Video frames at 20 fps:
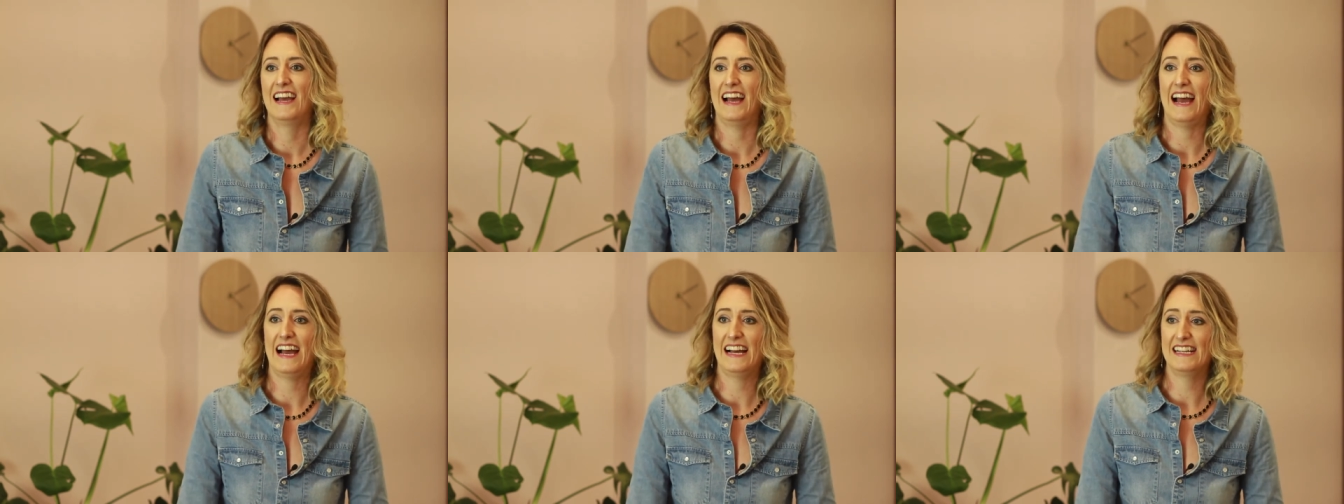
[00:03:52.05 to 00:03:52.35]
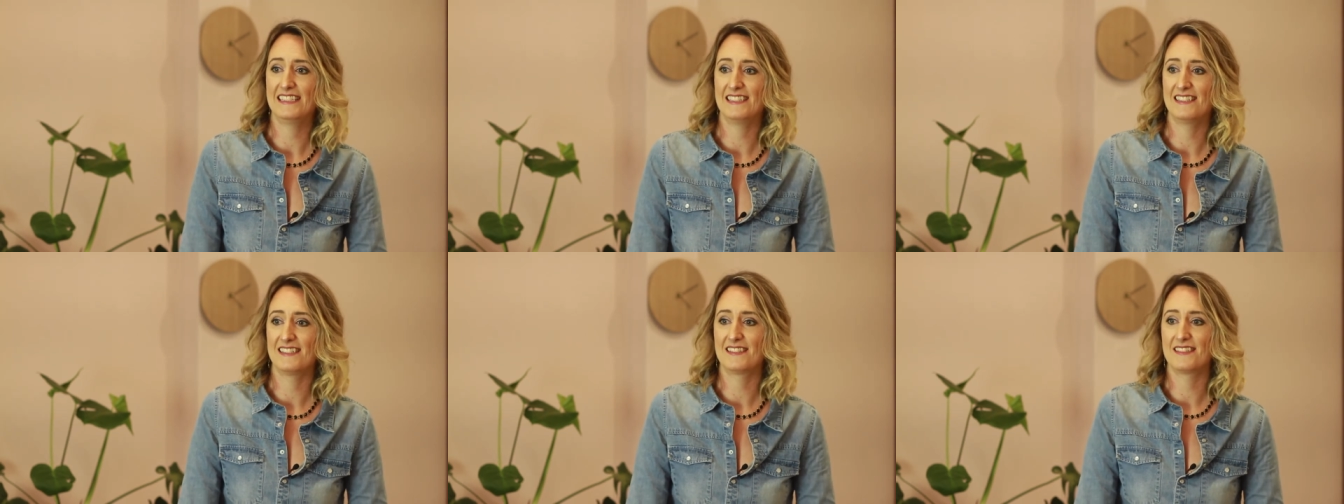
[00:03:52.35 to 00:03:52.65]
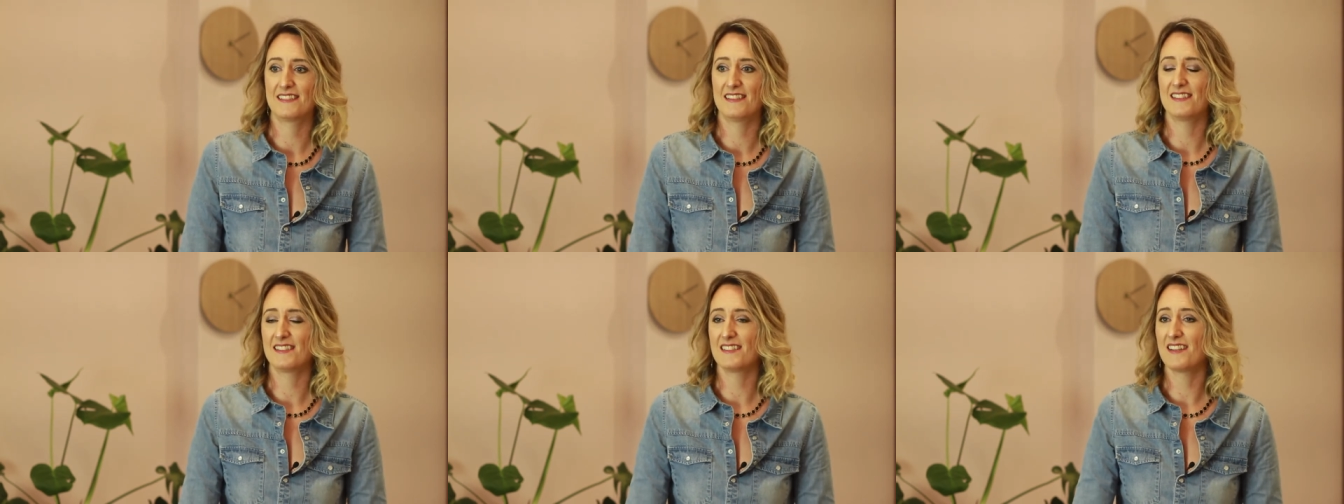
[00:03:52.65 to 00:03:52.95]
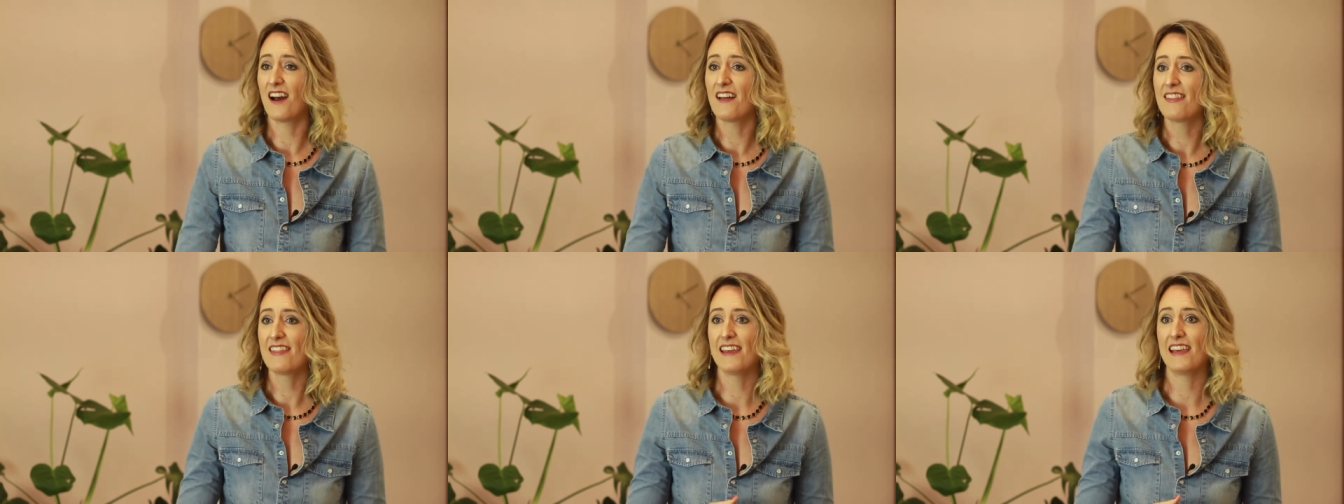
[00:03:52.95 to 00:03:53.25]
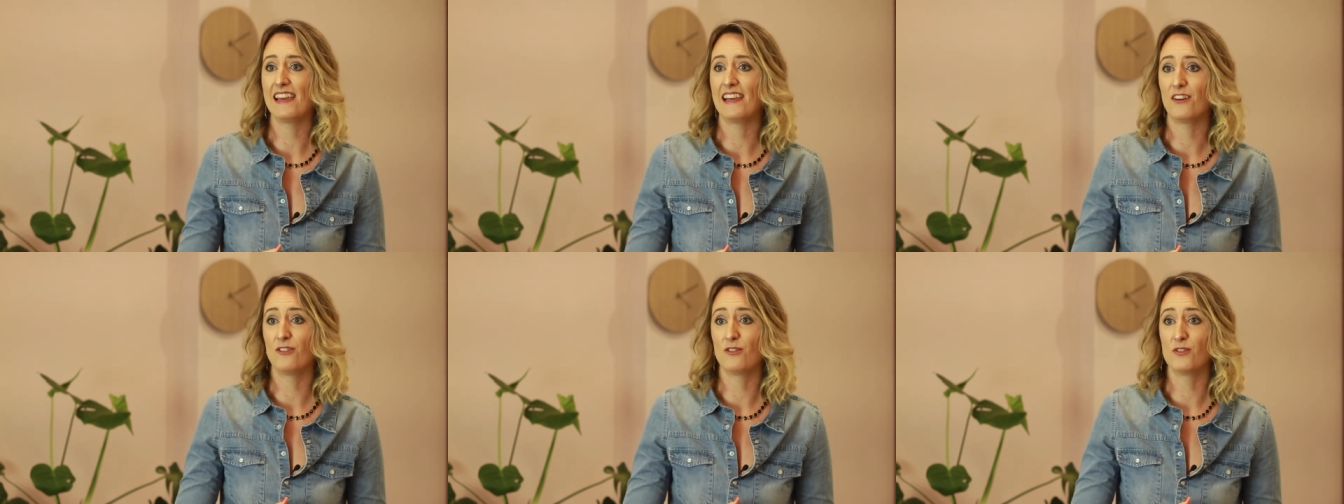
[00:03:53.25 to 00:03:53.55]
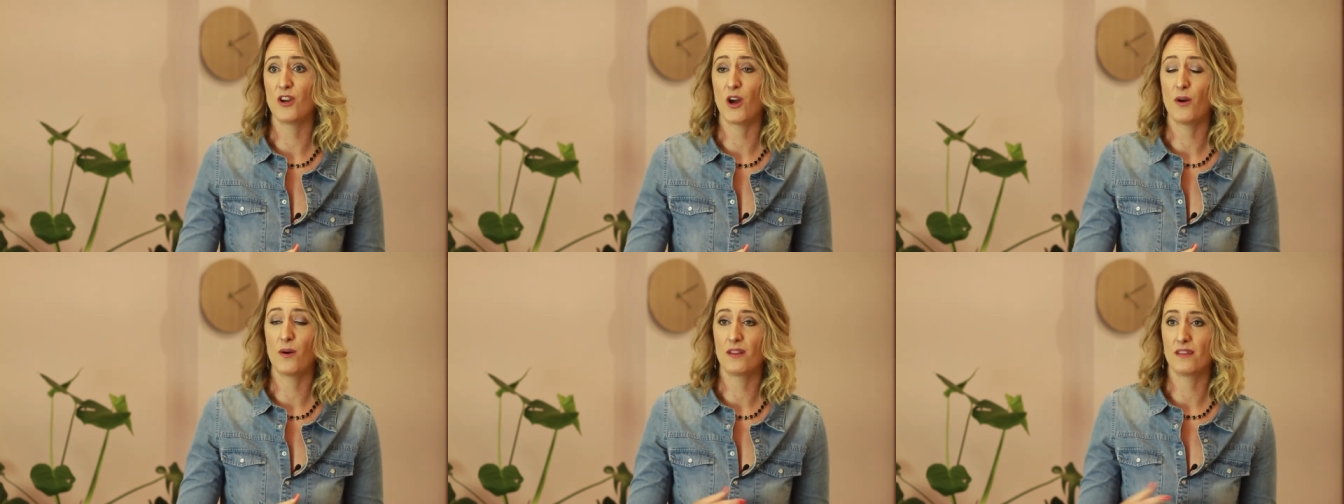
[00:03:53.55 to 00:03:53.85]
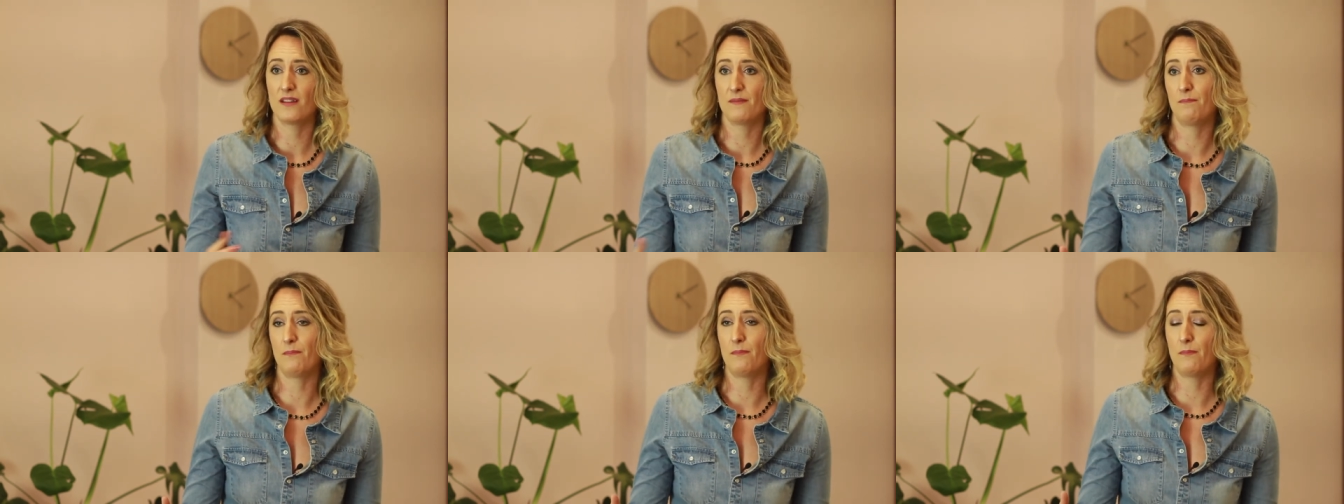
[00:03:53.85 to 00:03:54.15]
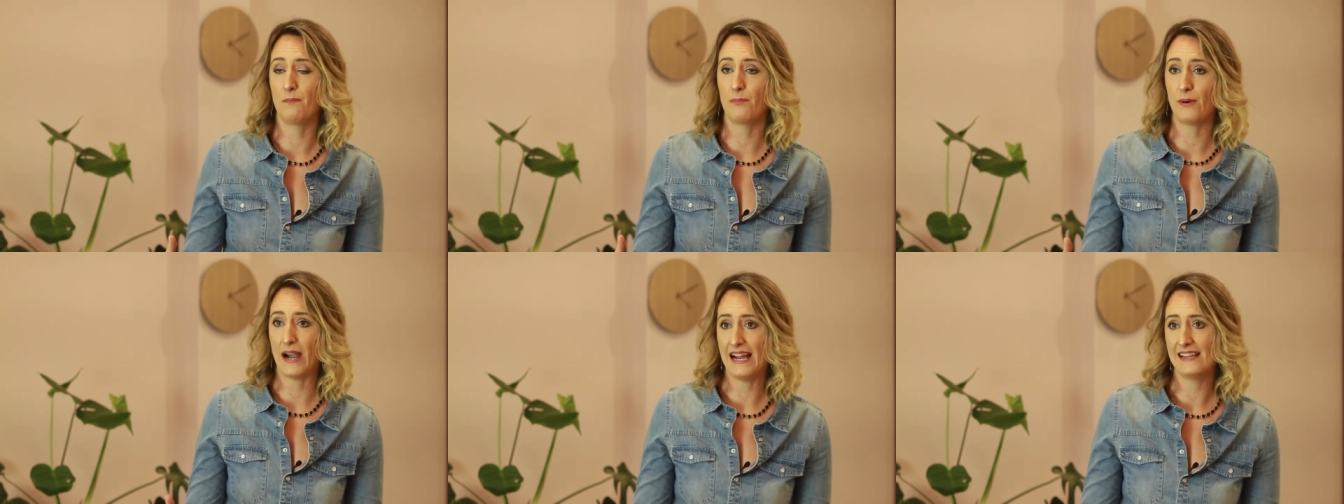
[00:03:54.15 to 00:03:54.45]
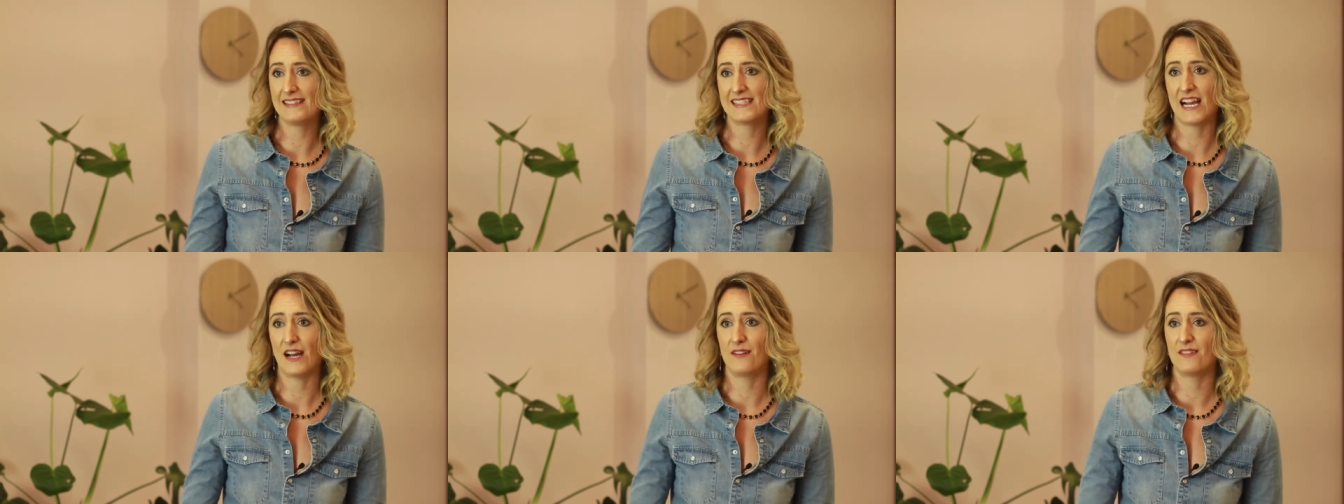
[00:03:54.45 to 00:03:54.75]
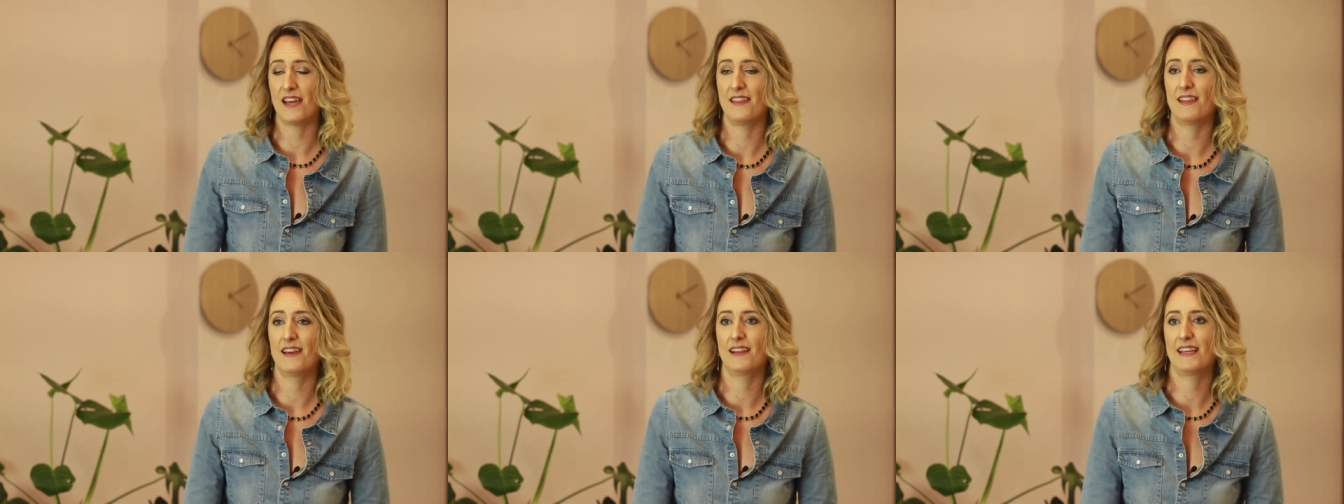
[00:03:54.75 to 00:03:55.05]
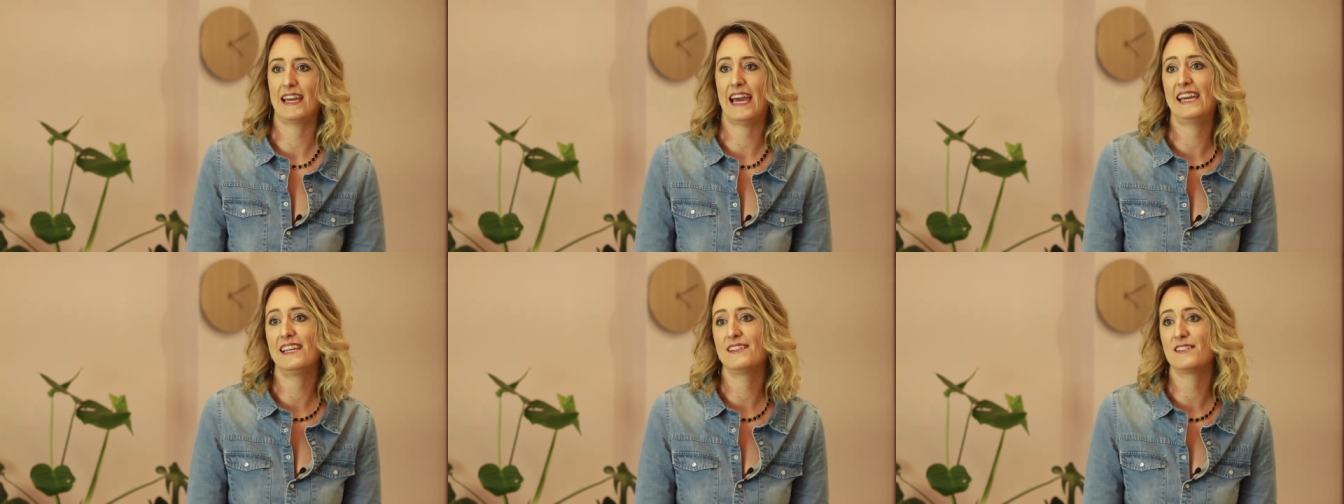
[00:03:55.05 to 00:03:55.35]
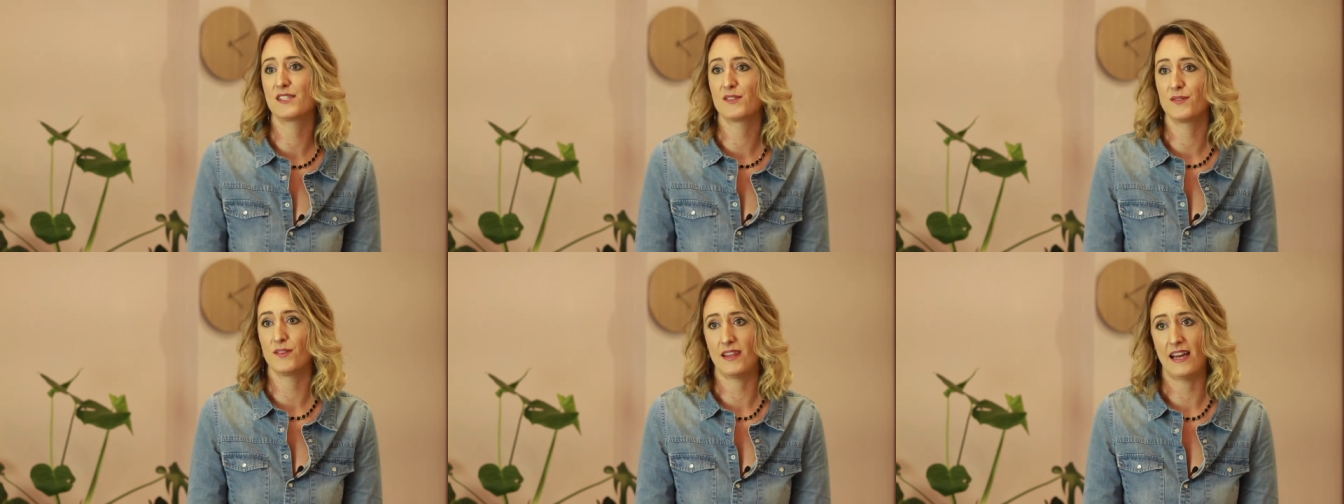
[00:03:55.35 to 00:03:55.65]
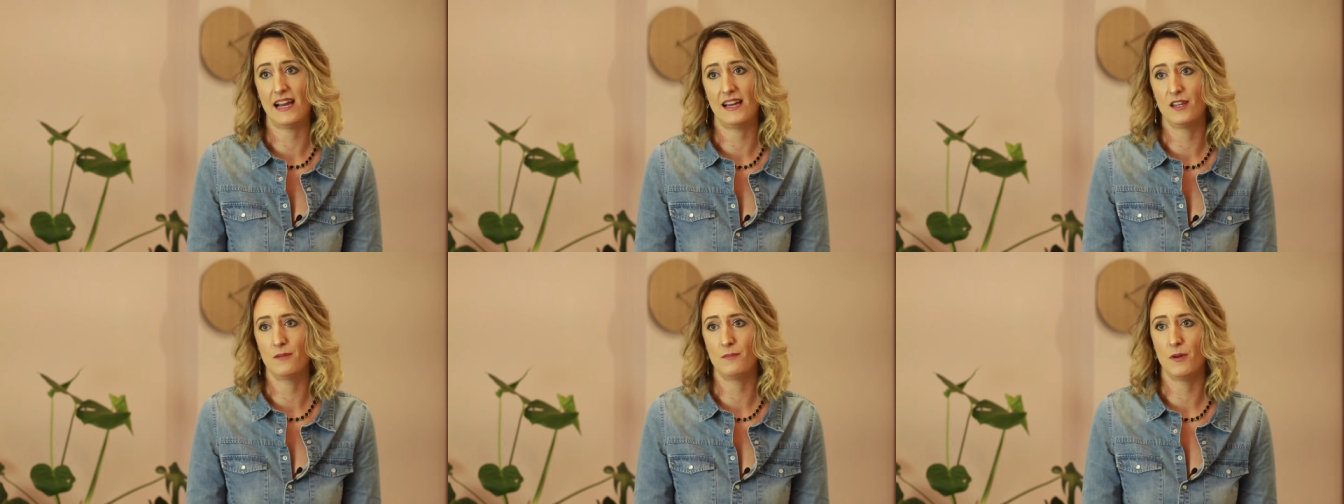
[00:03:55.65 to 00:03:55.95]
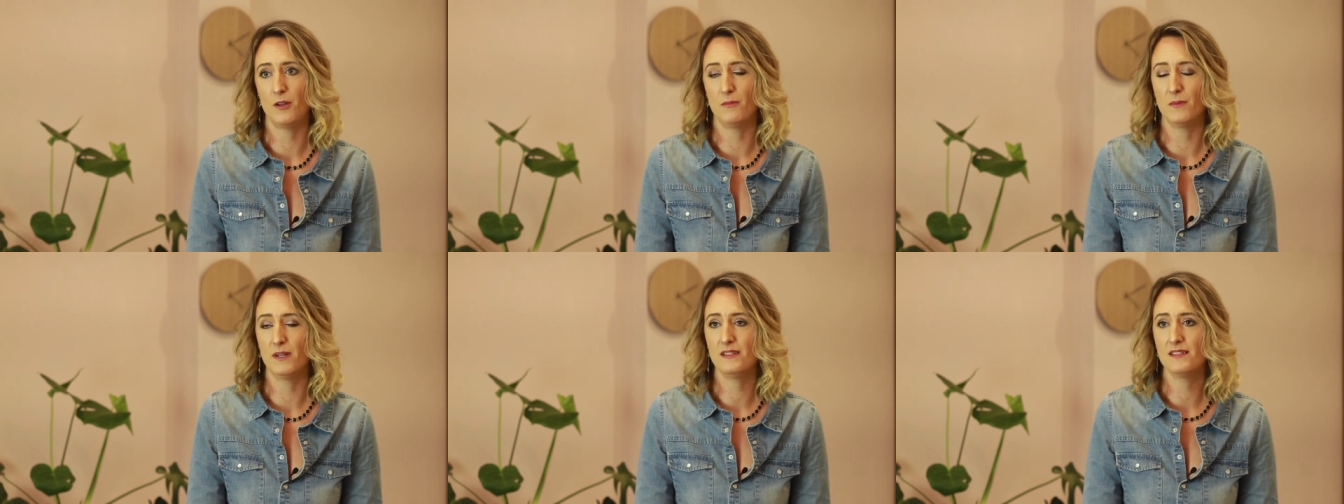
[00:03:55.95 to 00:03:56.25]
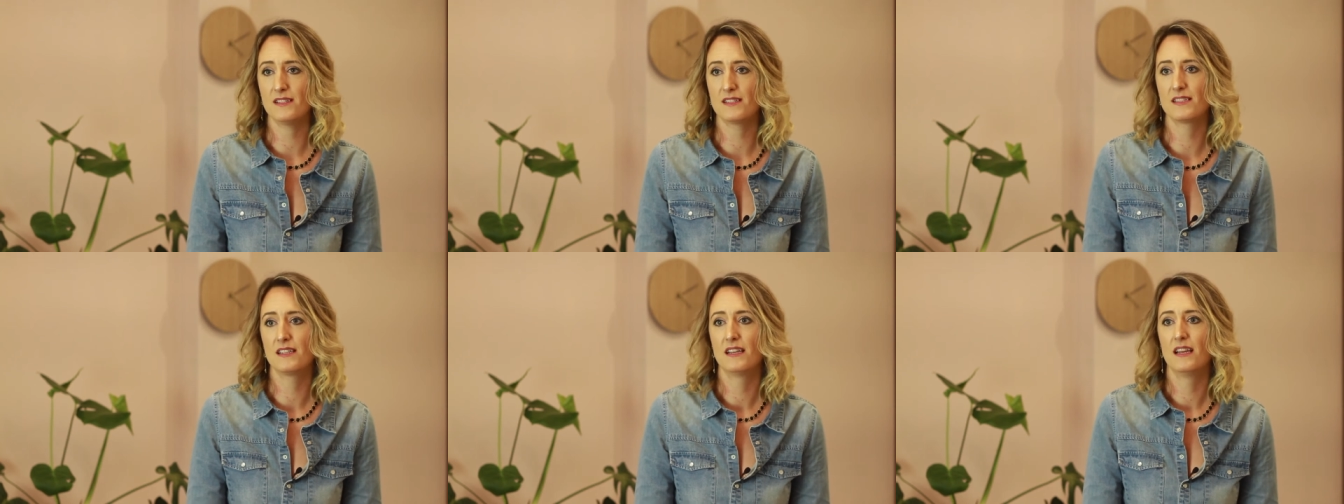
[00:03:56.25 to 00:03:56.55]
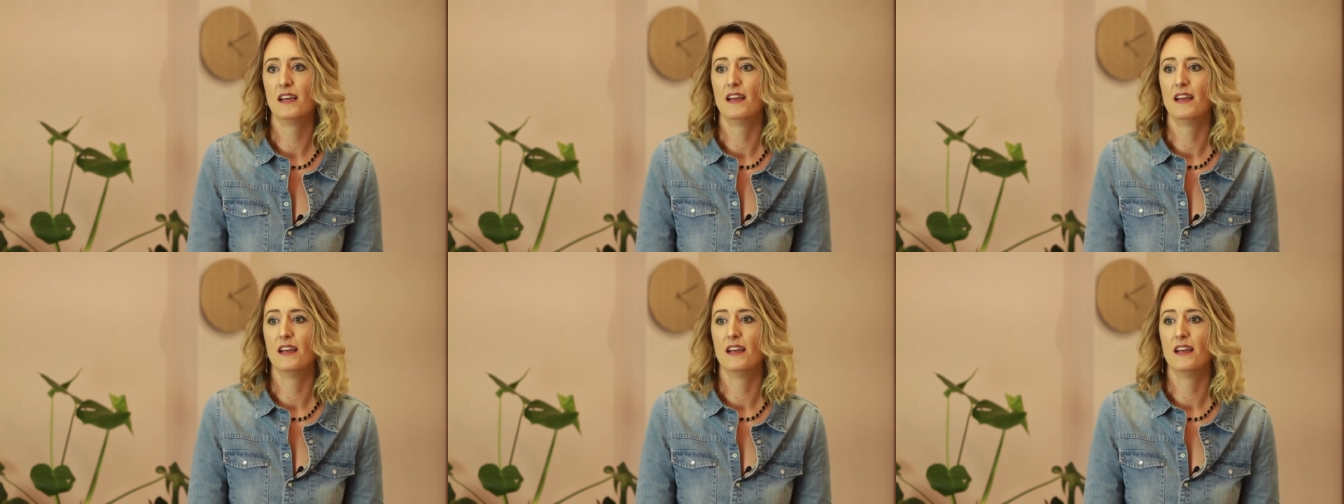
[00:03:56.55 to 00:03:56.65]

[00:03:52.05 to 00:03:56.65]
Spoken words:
and there's nothing or no other brand out there that caters for that at the moment.